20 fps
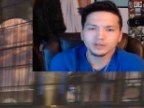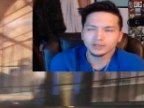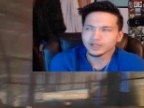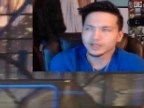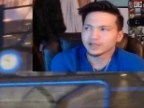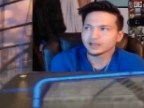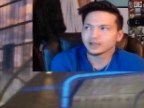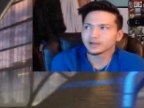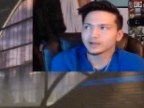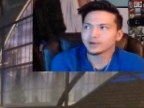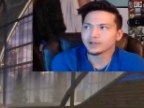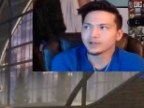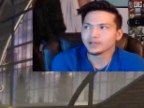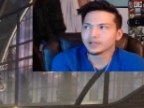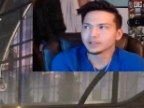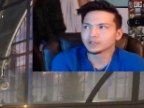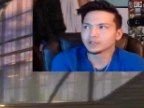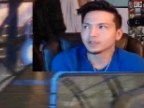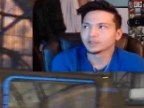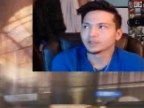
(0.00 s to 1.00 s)
It was kind of like my
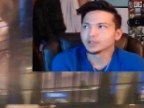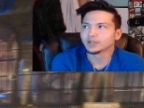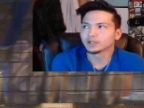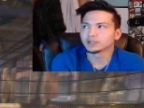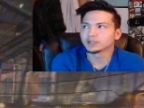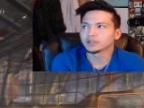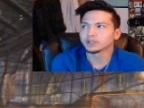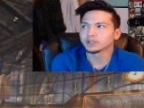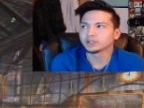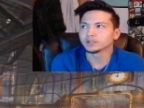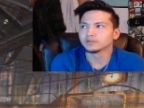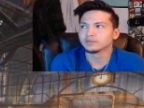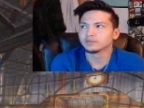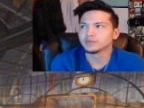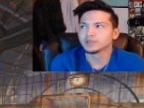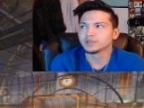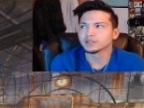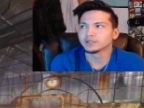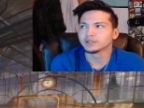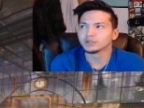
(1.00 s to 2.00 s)
introduction of
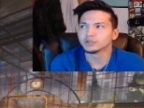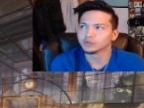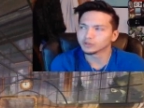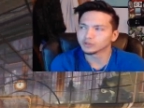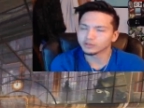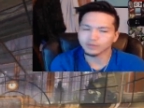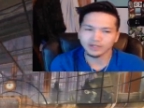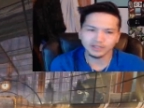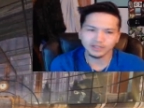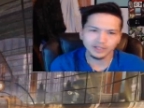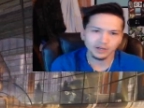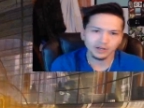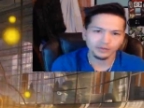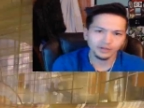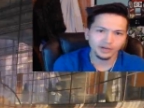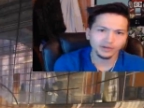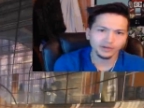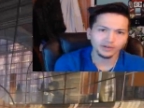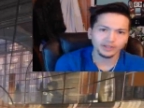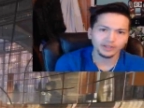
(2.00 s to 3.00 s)
me introducing
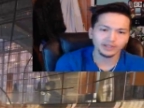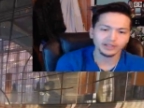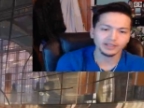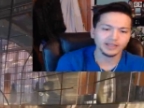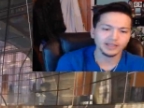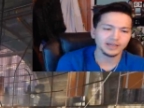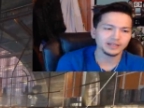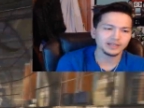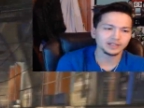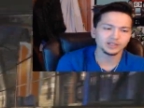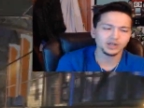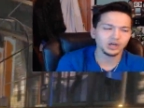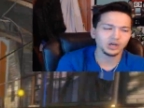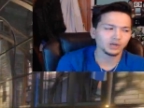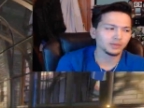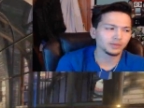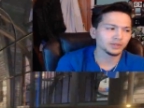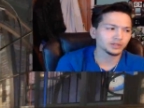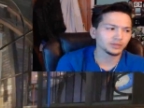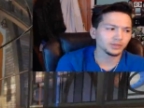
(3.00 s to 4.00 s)
myself and everything like that, and just
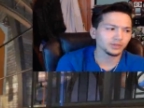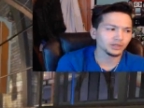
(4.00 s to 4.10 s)
talking about